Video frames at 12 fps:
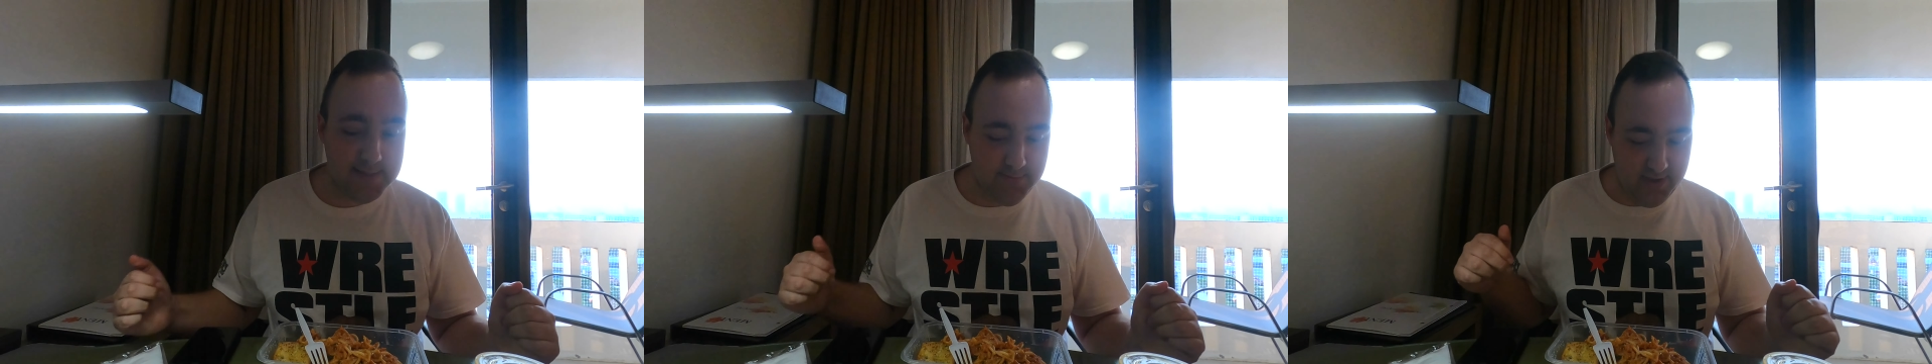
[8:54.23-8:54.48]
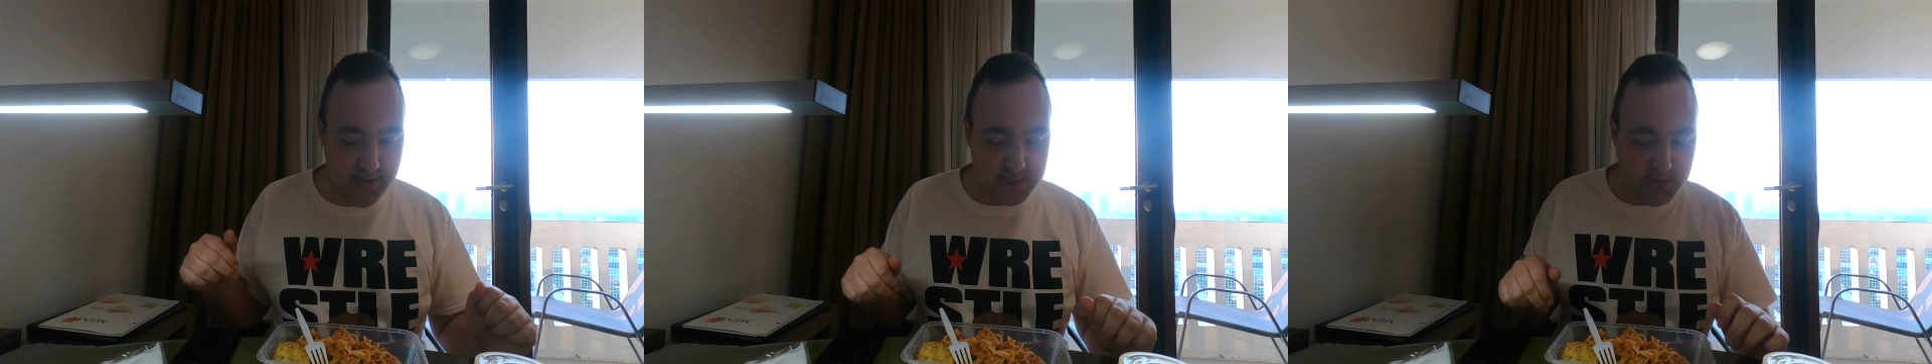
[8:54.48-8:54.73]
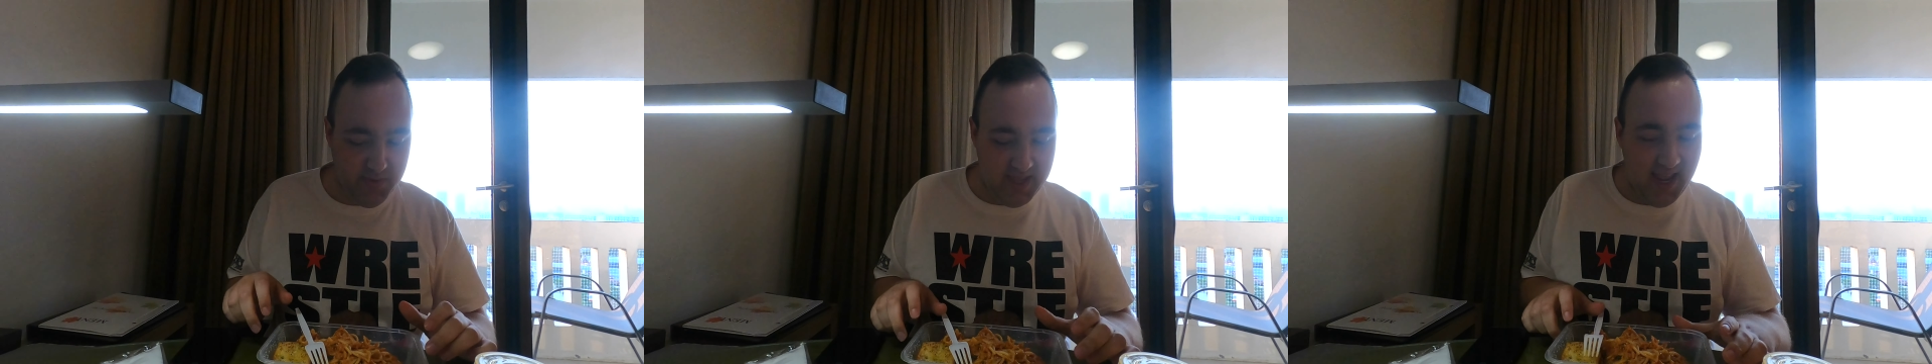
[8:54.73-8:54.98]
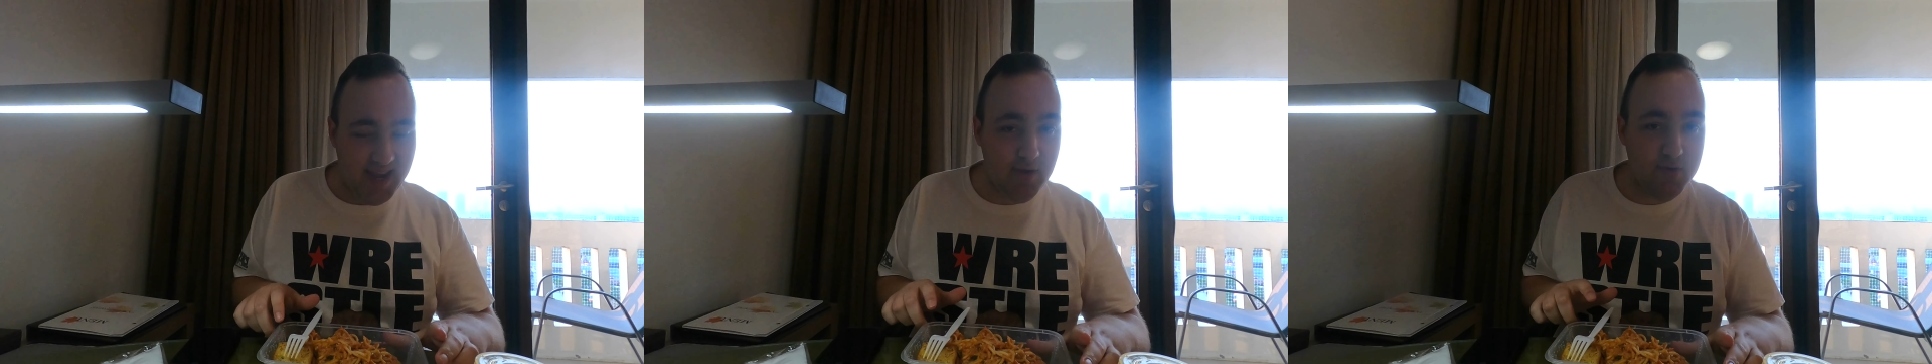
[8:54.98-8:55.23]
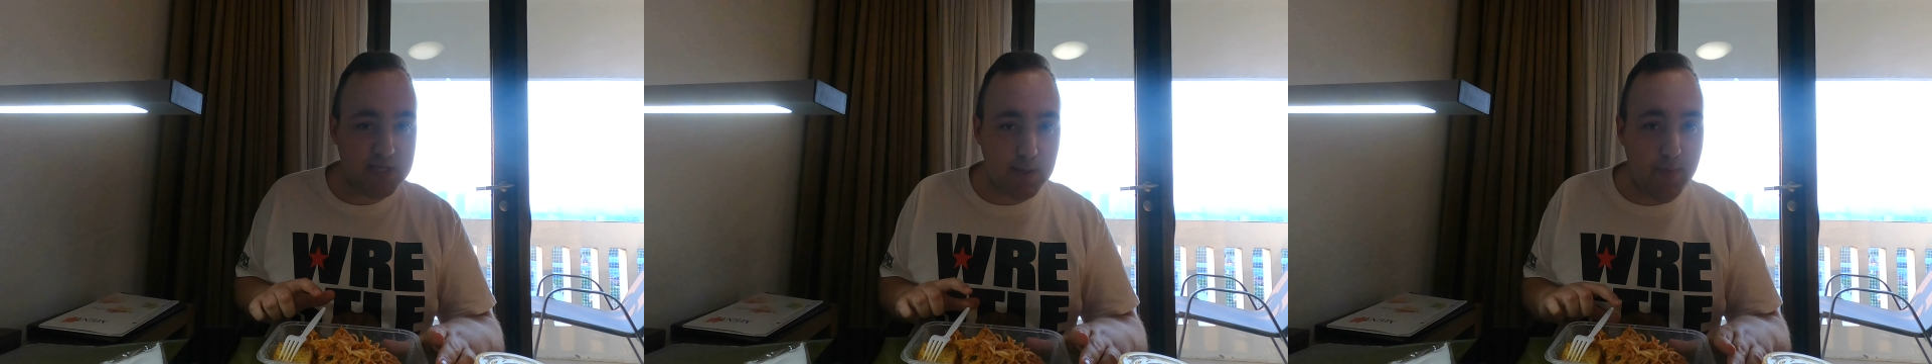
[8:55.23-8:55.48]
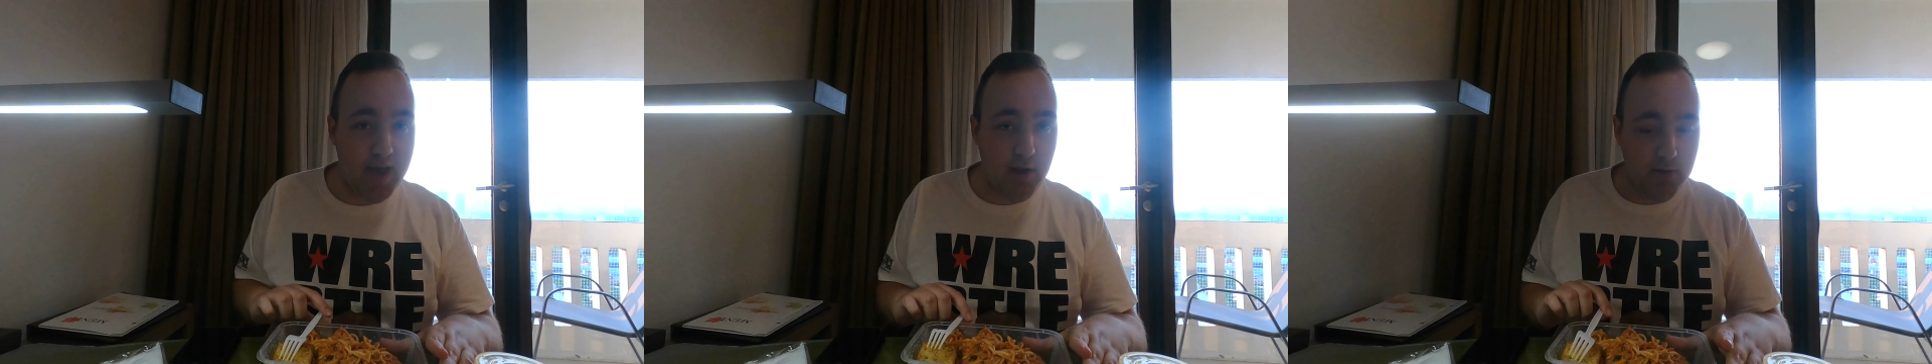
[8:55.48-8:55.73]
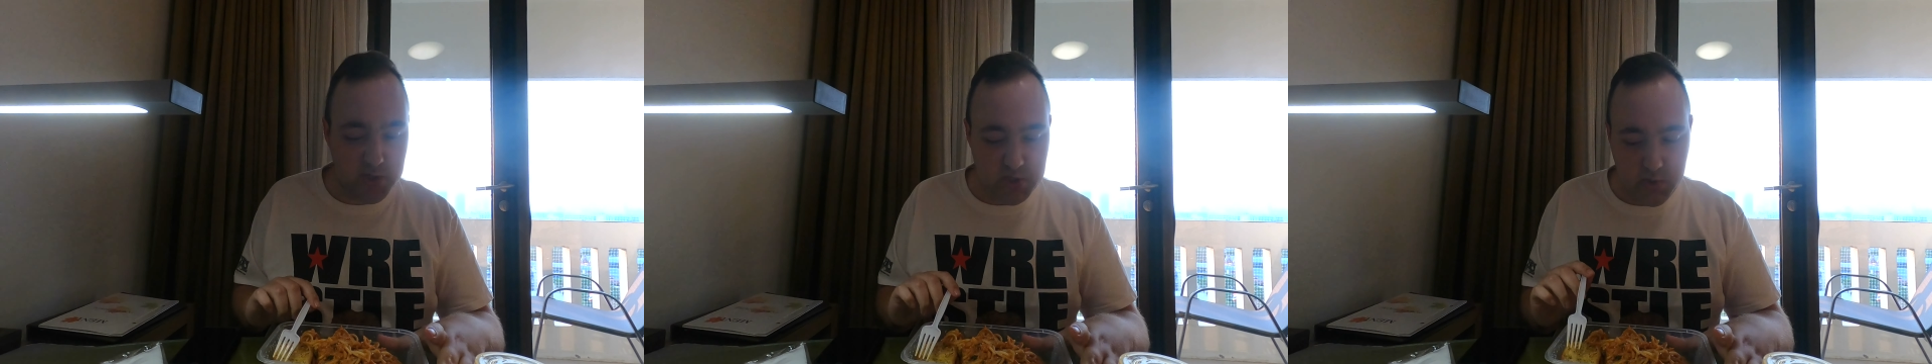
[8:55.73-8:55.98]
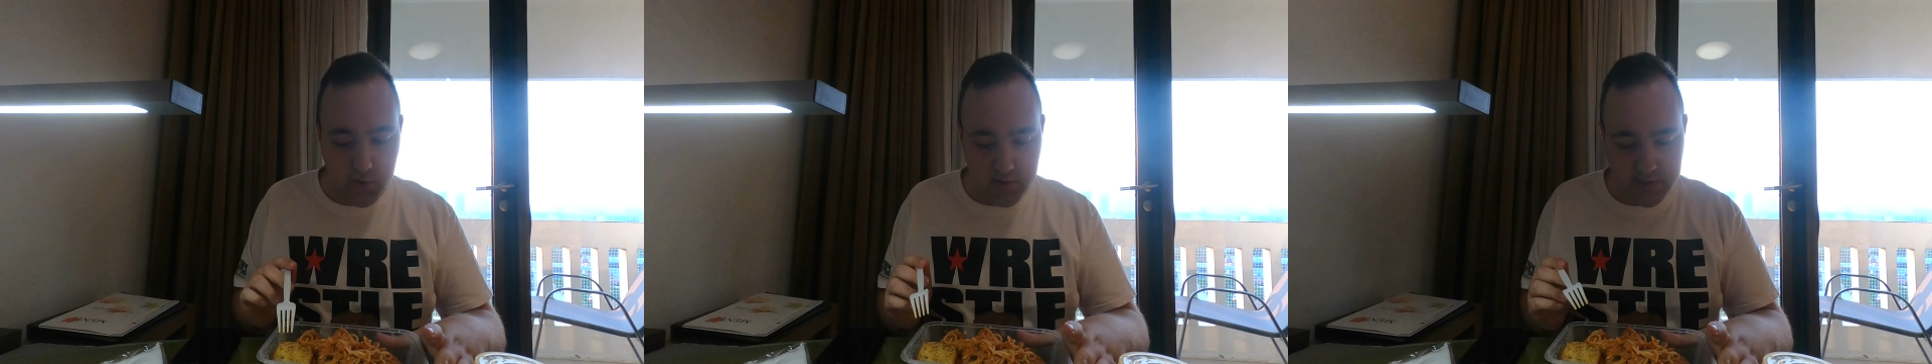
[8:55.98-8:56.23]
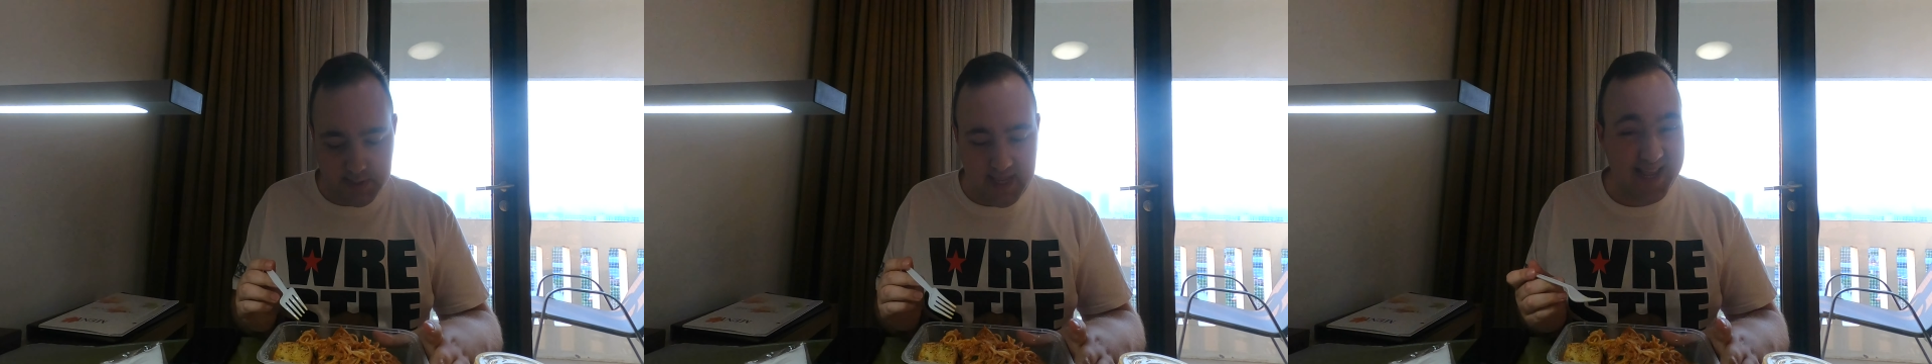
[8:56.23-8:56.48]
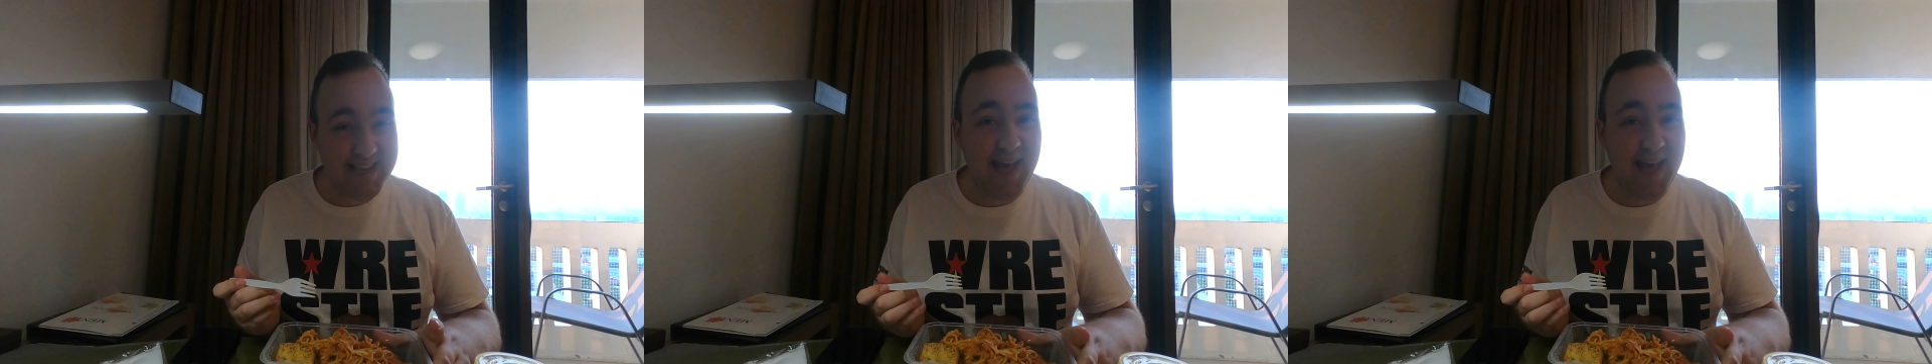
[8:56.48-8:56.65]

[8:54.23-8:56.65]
We got spaghetti with tomato sauce and